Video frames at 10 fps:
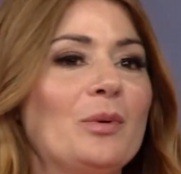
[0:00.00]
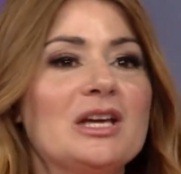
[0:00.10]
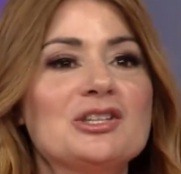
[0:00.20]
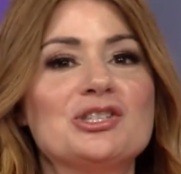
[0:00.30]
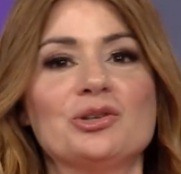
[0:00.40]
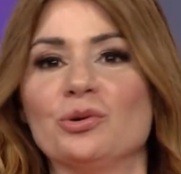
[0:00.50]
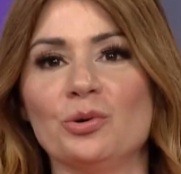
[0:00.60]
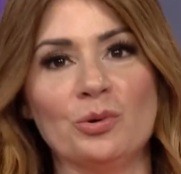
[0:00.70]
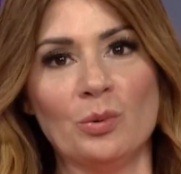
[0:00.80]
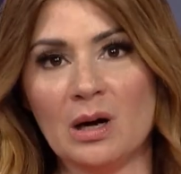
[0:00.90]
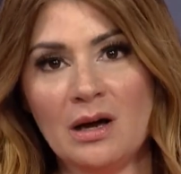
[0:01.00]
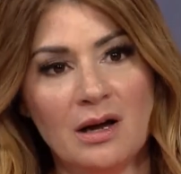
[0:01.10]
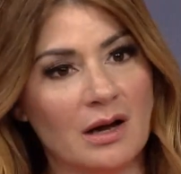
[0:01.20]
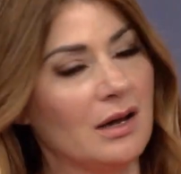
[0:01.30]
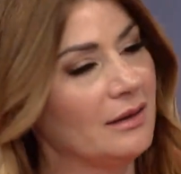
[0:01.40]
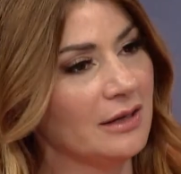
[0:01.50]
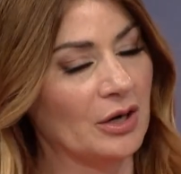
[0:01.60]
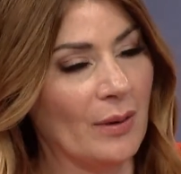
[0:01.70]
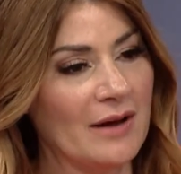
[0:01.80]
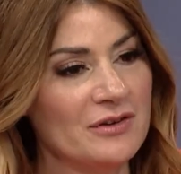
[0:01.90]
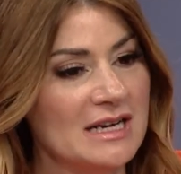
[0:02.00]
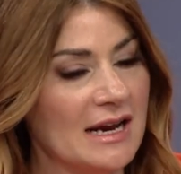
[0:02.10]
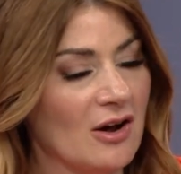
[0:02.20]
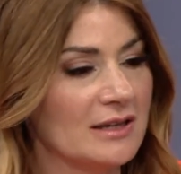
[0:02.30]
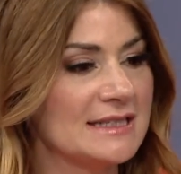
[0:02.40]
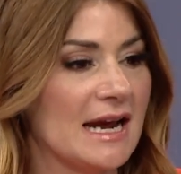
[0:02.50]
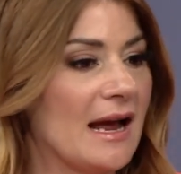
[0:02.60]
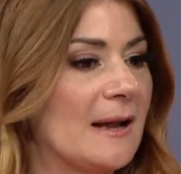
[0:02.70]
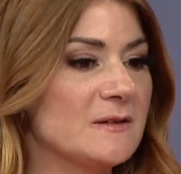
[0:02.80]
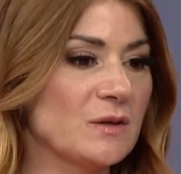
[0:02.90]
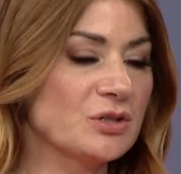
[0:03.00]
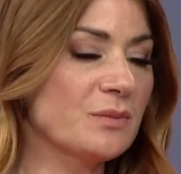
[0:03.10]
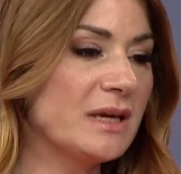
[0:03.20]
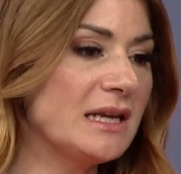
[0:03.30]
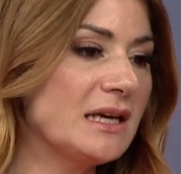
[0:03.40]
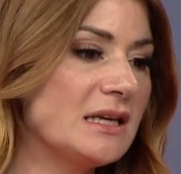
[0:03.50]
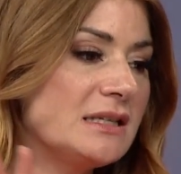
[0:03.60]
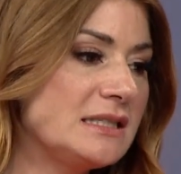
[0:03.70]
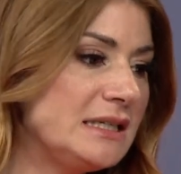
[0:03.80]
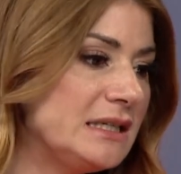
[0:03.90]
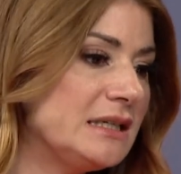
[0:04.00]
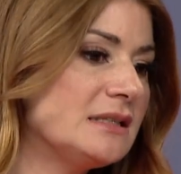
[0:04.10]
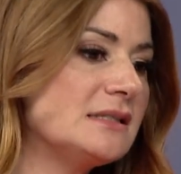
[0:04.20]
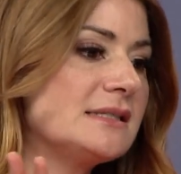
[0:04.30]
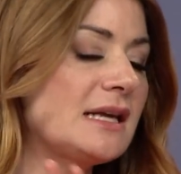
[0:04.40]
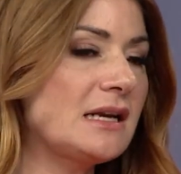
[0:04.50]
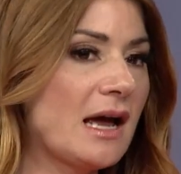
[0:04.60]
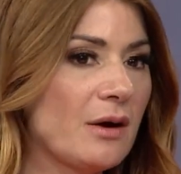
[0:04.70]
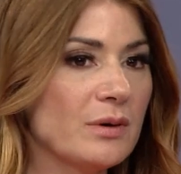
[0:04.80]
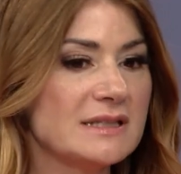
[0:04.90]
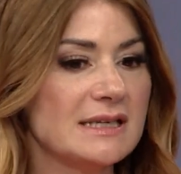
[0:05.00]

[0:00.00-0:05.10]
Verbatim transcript: we could do, uh, you know, every day, all day on social media, teens, and how mm-hmm.